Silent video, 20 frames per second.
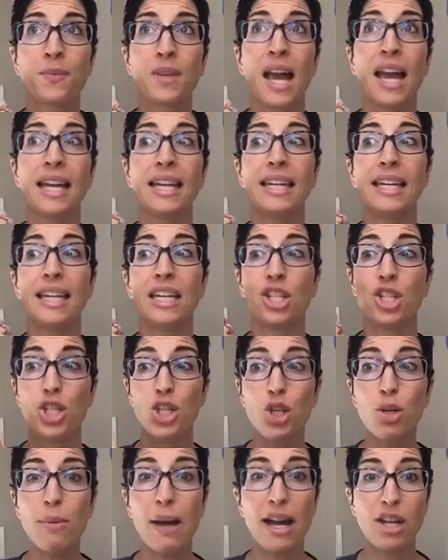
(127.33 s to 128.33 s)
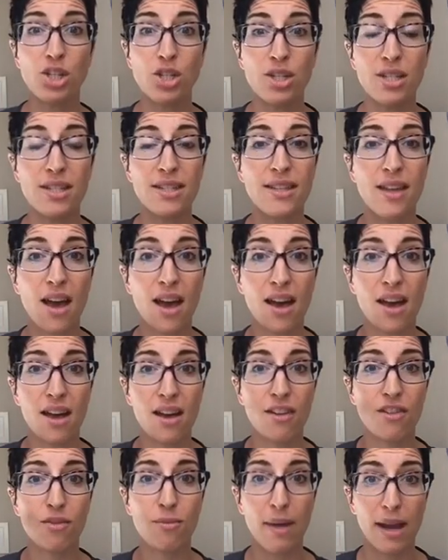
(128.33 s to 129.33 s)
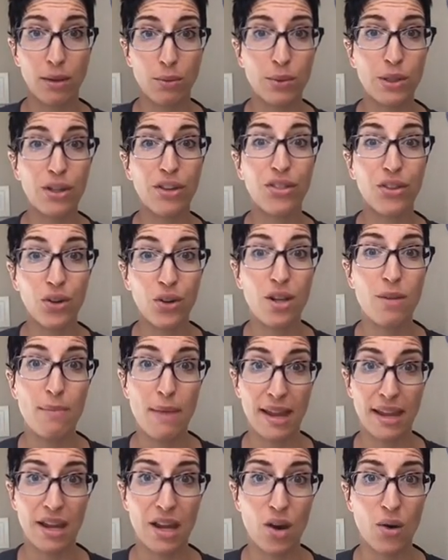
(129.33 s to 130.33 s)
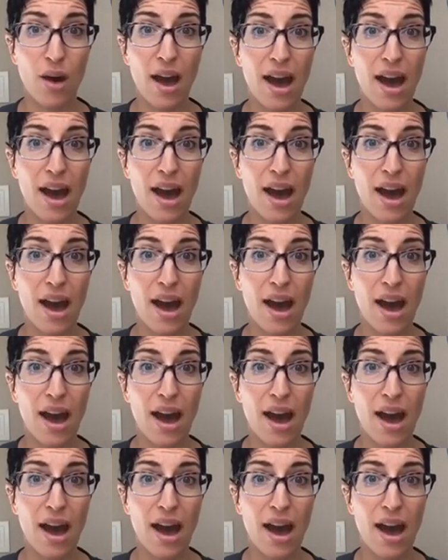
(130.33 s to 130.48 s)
I can get 2 batches of my Real30 mayo